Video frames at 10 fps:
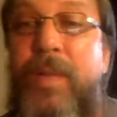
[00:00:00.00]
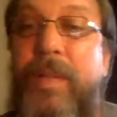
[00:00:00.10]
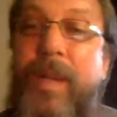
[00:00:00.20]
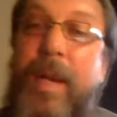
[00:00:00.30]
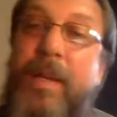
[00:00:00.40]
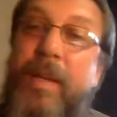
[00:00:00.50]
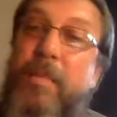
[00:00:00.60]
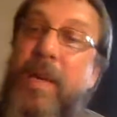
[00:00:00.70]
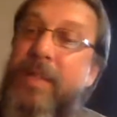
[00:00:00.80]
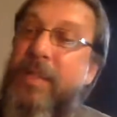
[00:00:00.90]
Yeah, I can
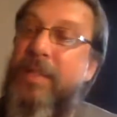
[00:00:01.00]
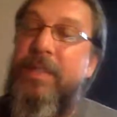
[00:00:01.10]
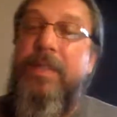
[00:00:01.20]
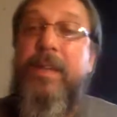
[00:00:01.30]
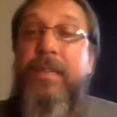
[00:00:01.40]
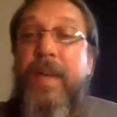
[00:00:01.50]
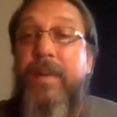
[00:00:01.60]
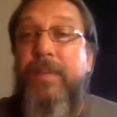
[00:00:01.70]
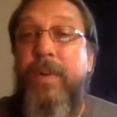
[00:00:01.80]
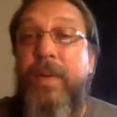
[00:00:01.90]
imagine it's a
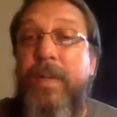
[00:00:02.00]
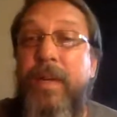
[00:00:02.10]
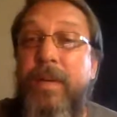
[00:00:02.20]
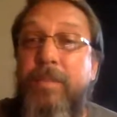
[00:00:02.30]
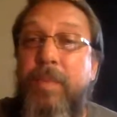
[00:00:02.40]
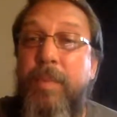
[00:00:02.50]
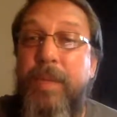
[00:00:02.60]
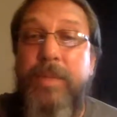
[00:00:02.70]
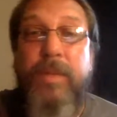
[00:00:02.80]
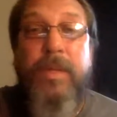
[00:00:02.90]
love-hate for you there,
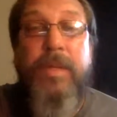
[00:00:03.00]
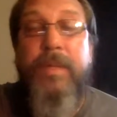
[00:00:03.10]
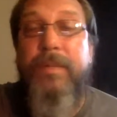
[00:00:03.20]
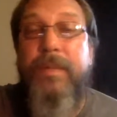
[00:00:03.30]
Prepare Trucker.